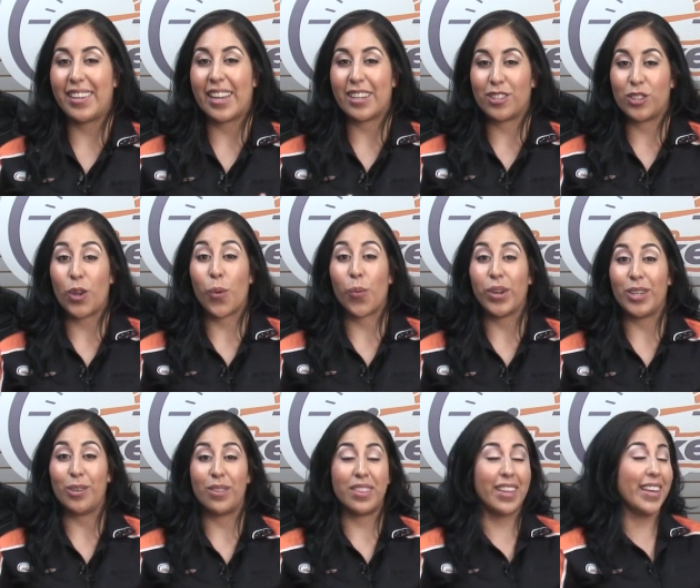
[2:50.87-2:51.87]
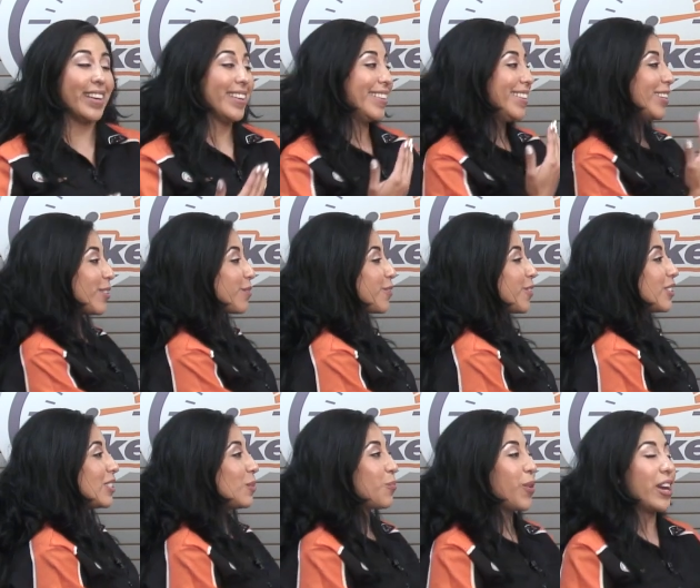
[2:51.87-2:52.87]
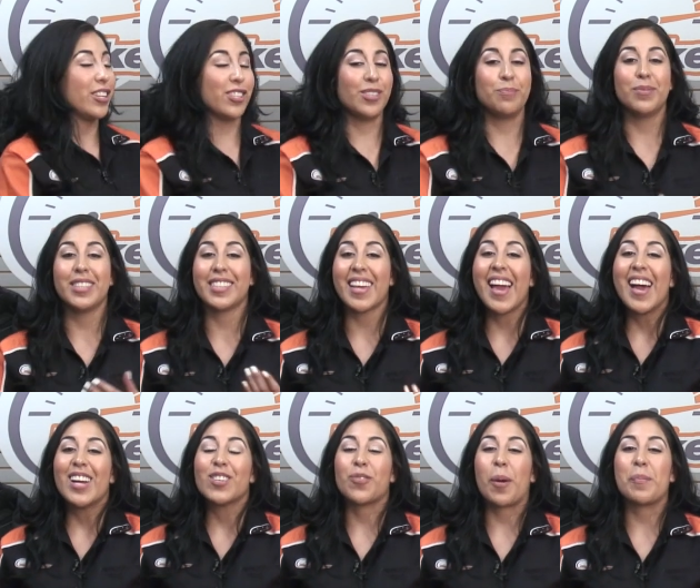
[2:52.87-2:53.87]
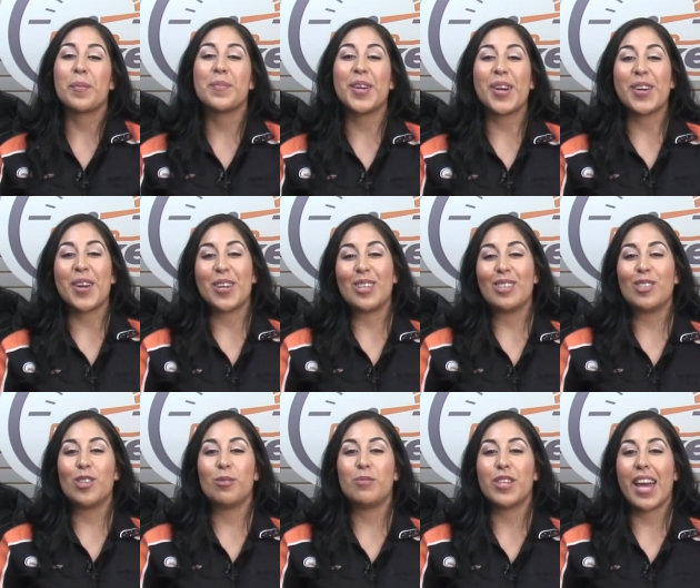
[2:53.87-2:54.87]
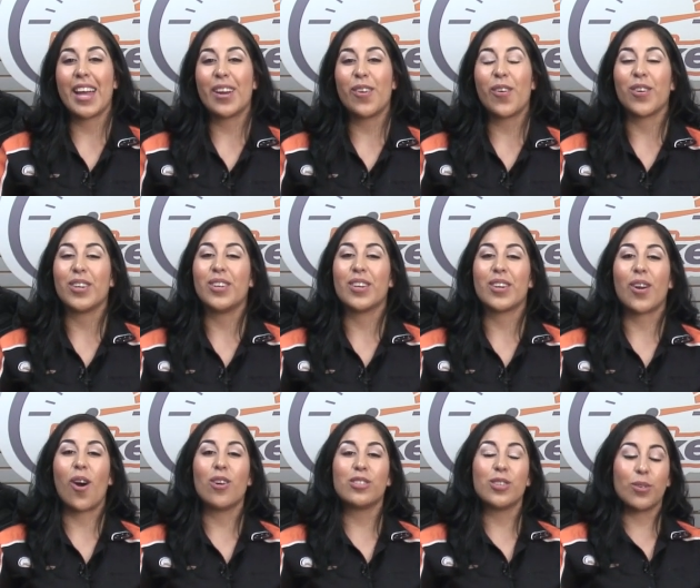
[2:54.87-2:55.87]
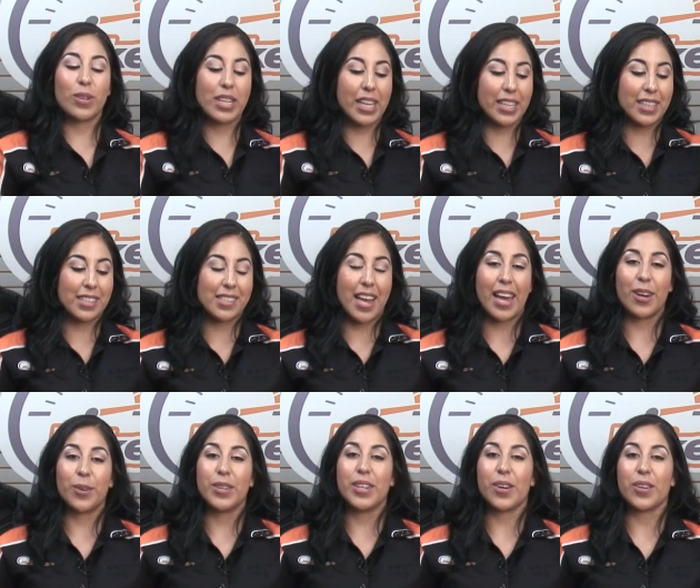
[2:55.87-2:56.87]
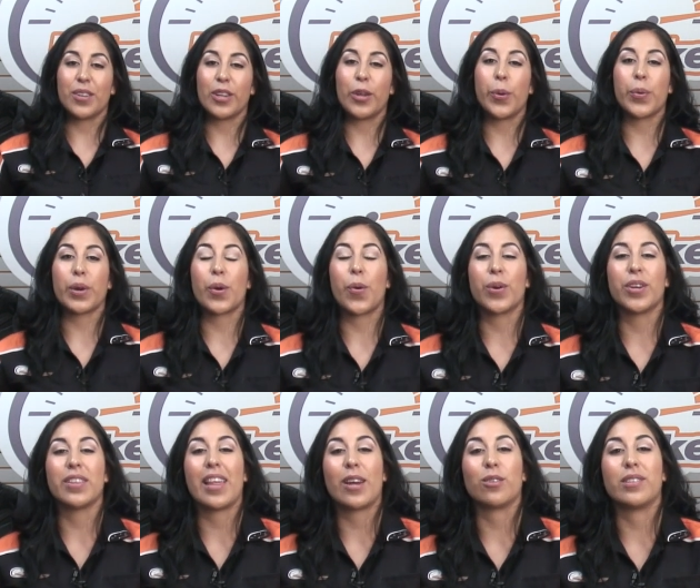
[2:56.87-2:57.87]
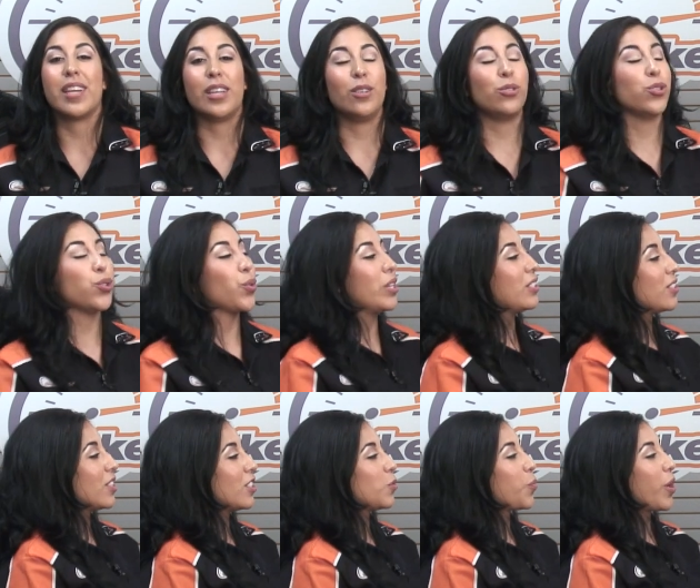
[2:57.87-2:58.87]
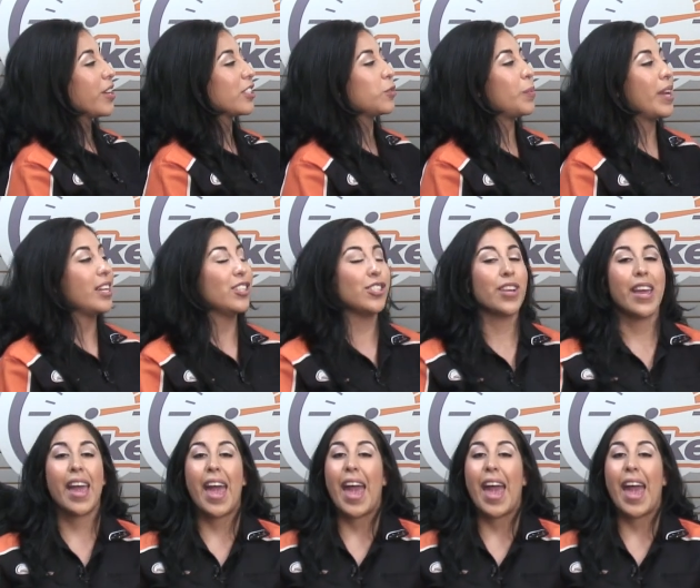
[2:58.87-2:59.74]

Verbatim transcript: Let us know what you think, your first impressions. Drop them here on our YouTube channel, or you could also click the title here on the lower corner and that'll take you straight to this products page.